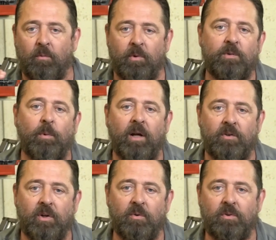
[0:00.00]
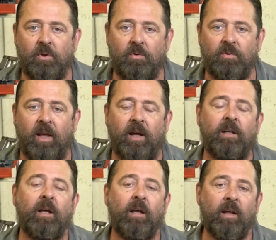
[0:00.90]
The reason why I chose to use
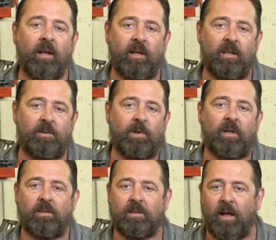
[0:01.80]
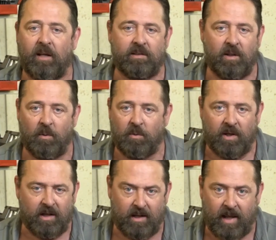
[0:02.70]
that is because it has no
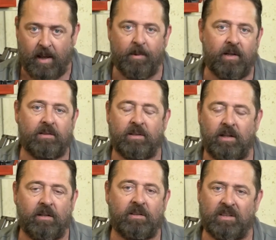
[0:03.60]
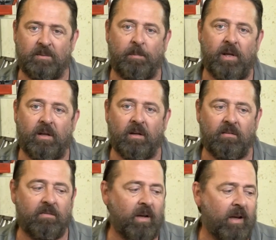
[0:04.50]
contaminants in it to speak
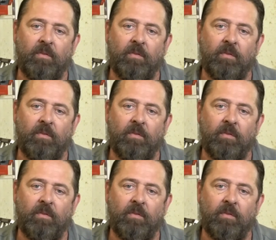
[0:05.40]
of.